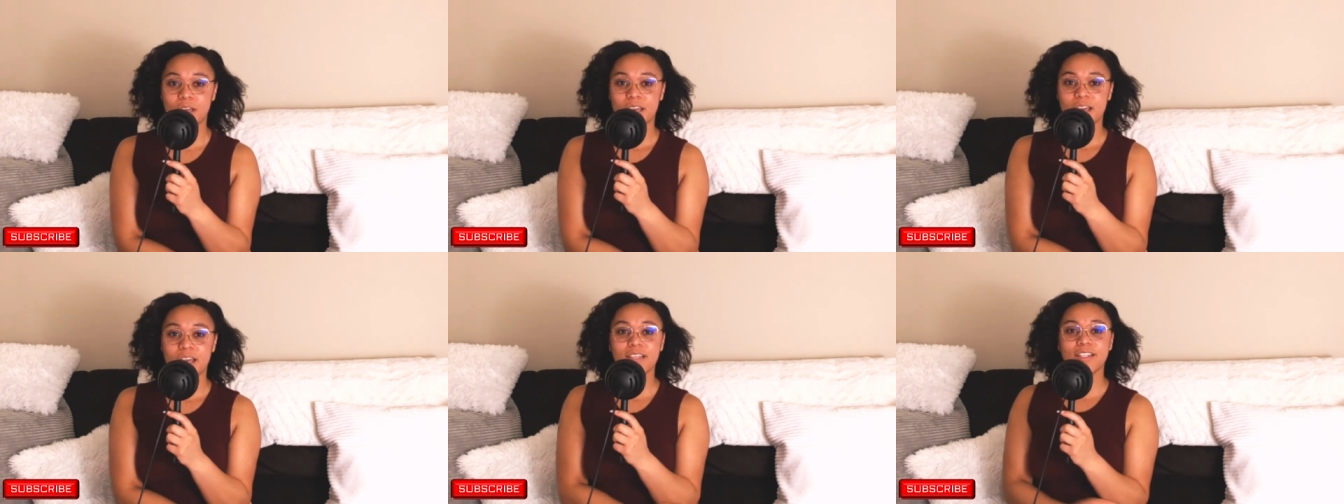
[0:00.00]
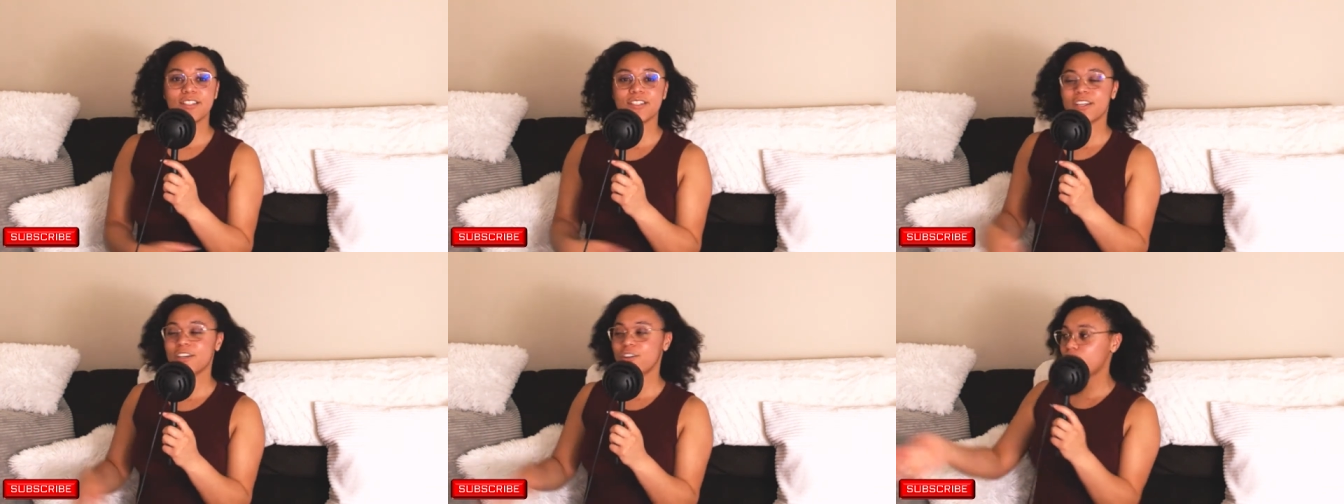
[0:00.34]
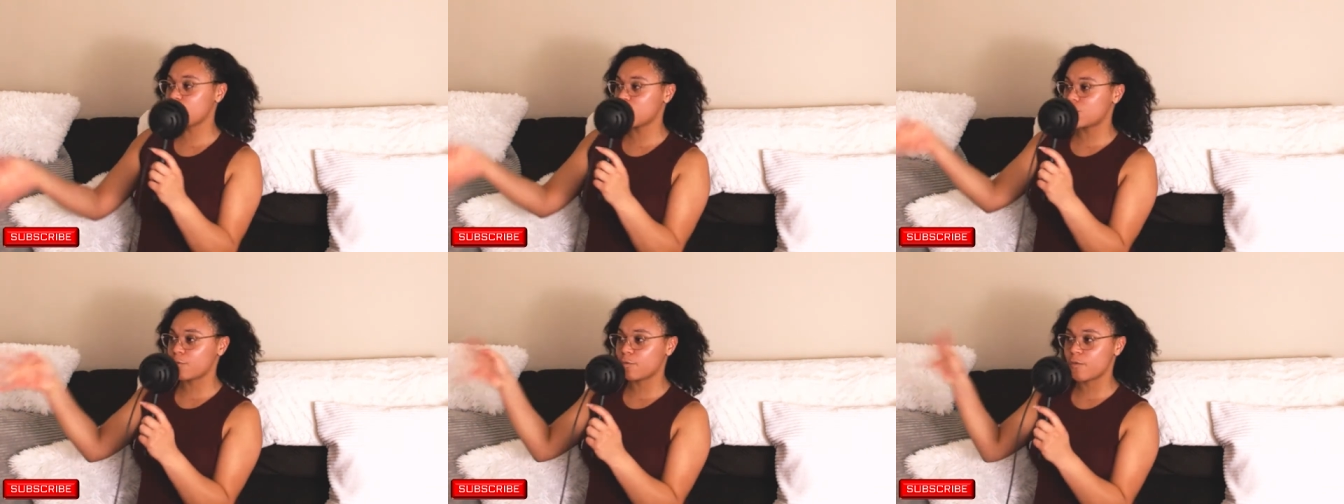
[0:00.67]
and let's say you
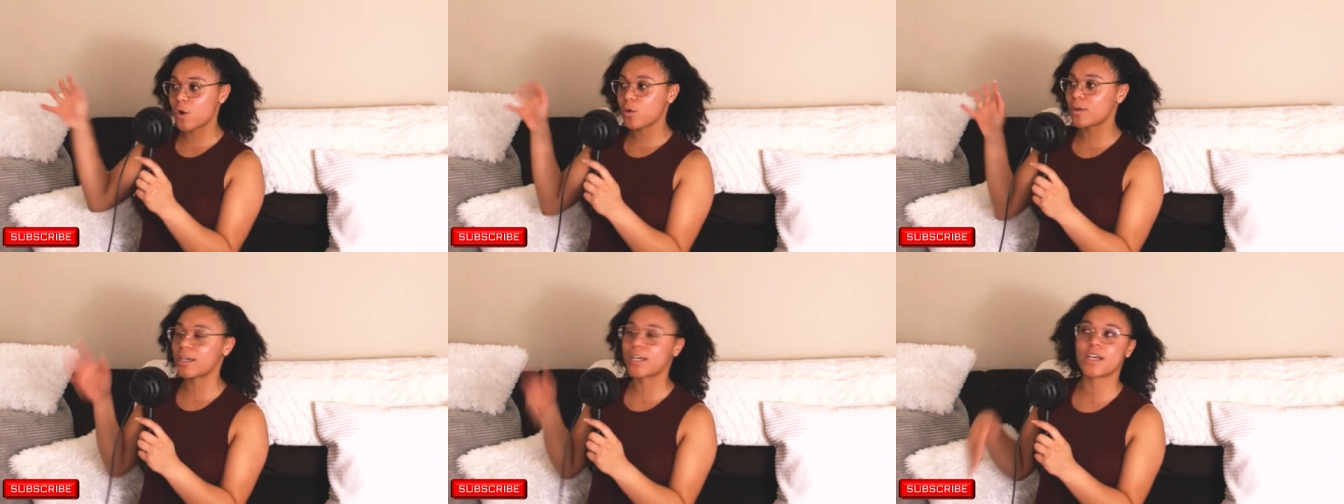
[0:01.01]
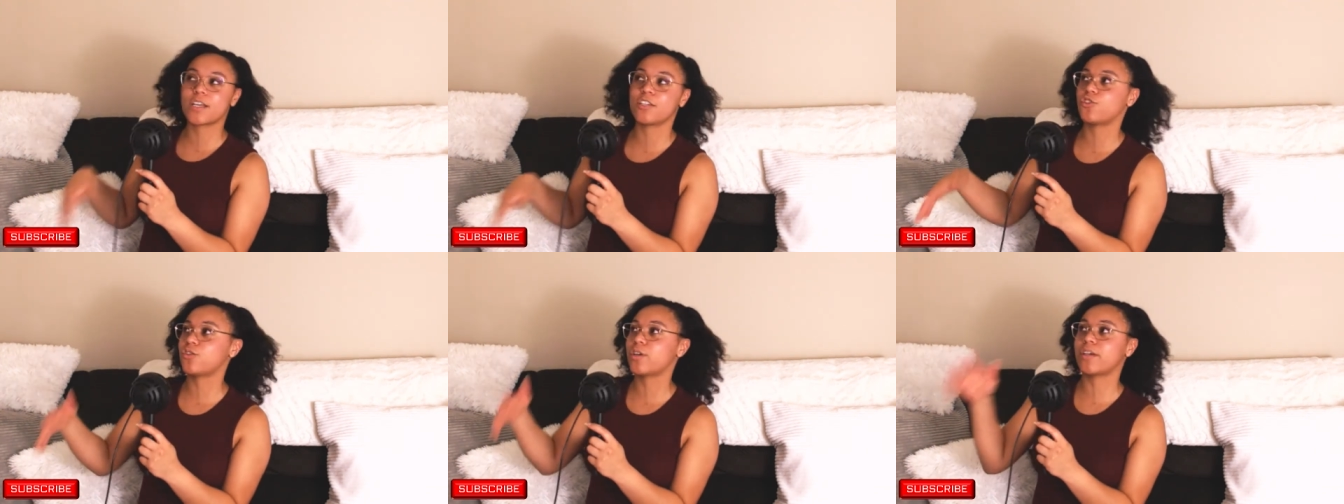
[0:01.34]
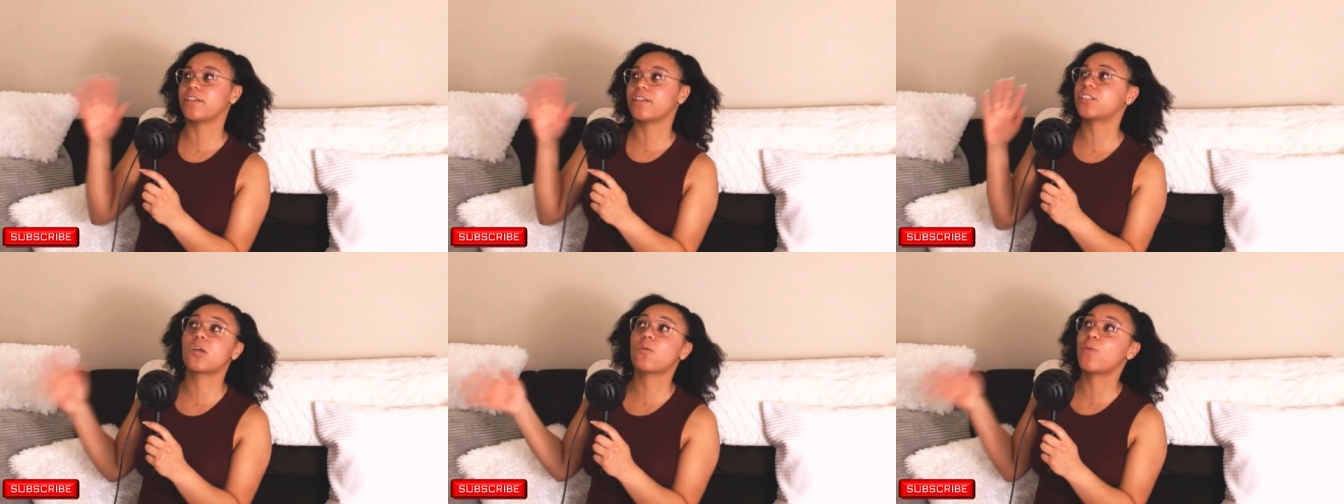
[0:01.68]
just voted because
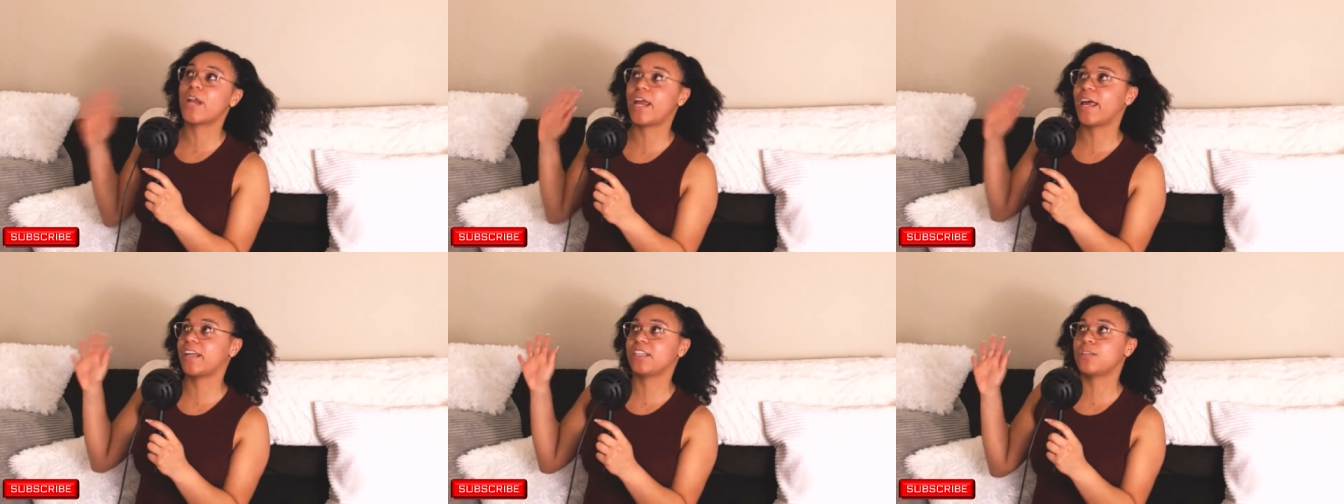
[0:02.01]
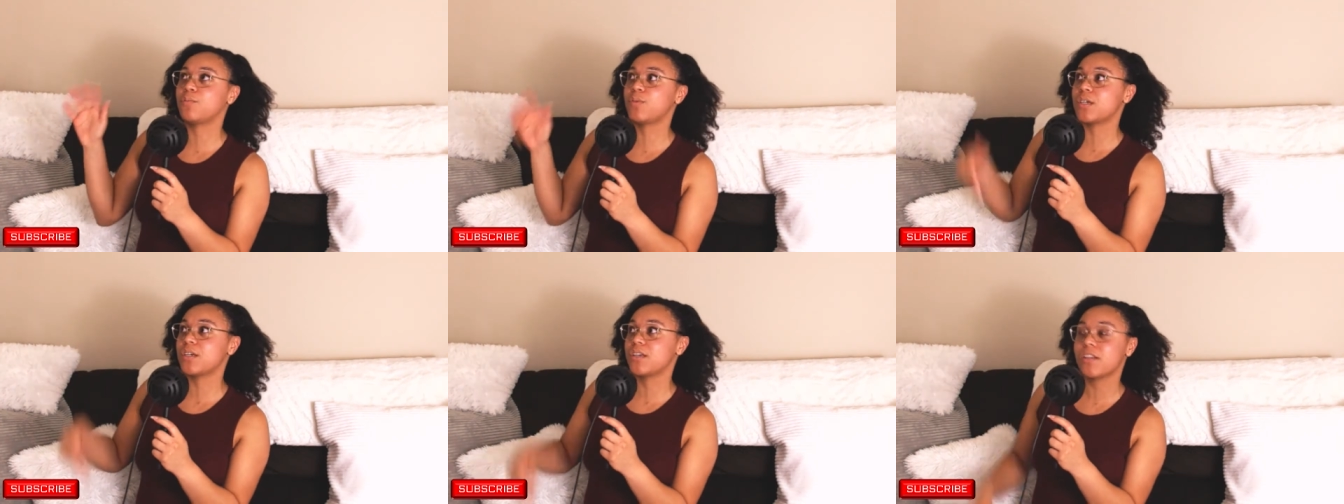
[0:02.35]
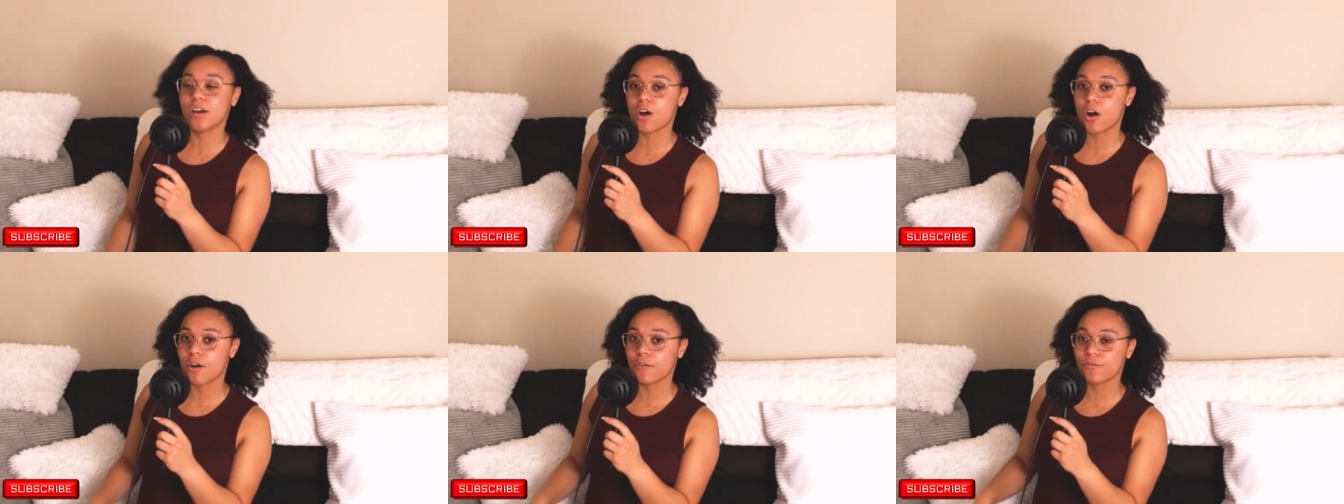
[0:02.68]
someone has to be in the
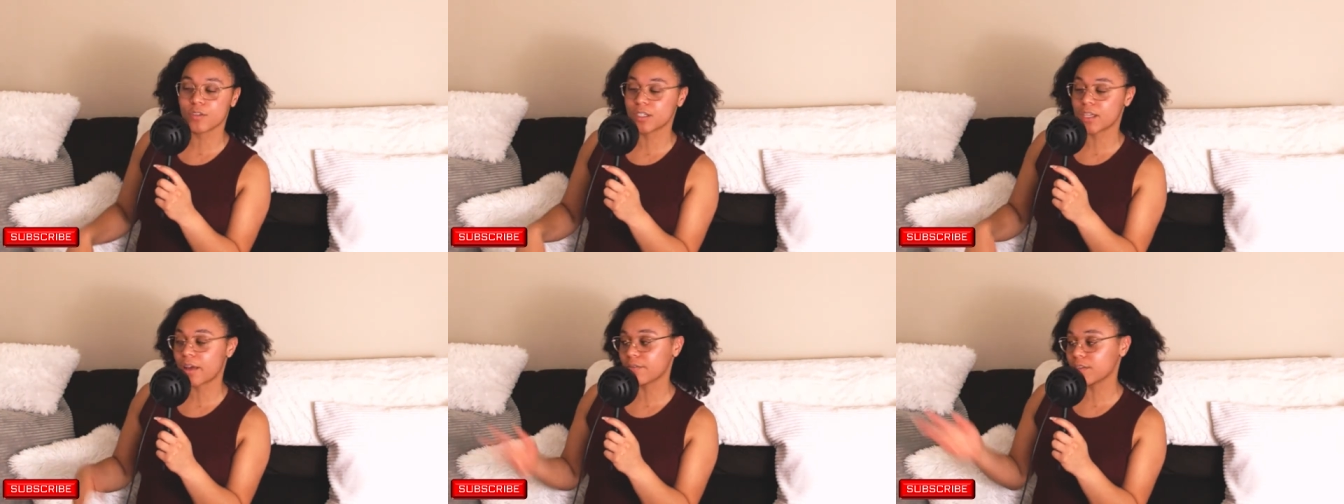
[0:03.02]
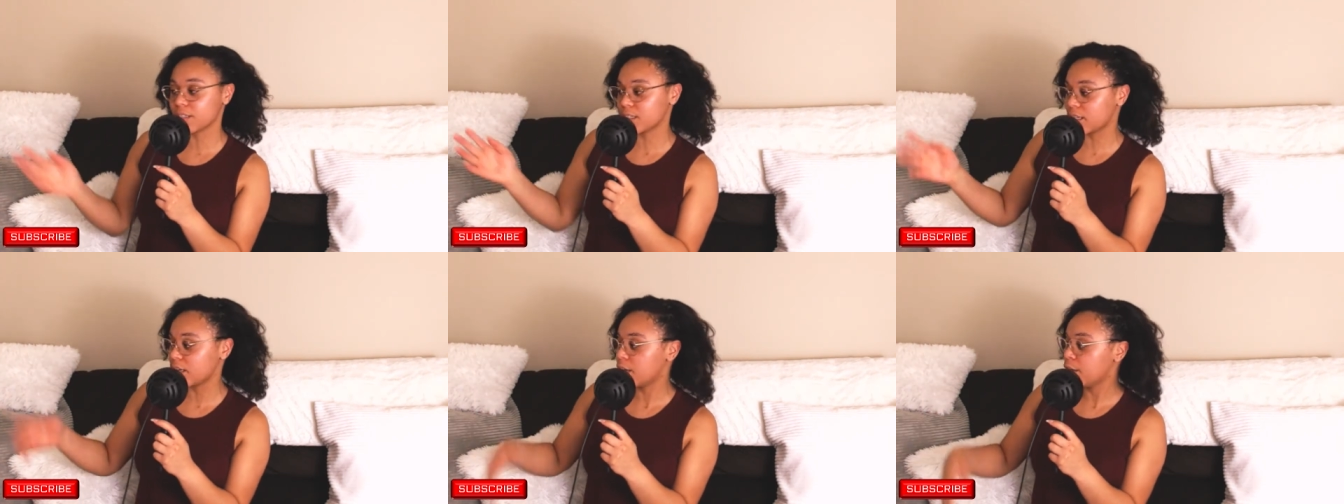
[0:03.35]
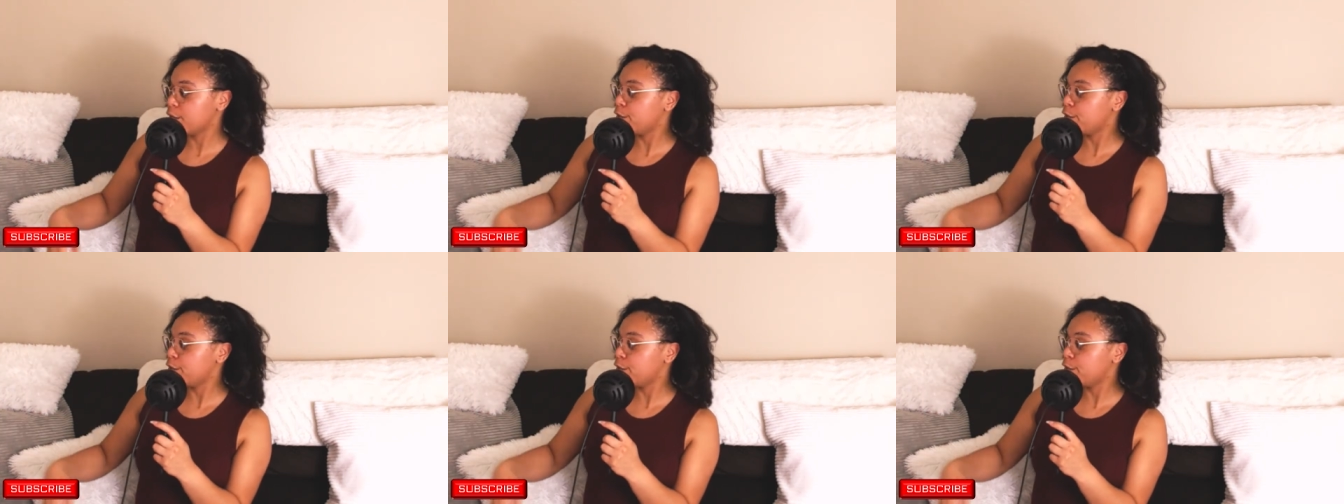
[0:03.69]
office, obviously.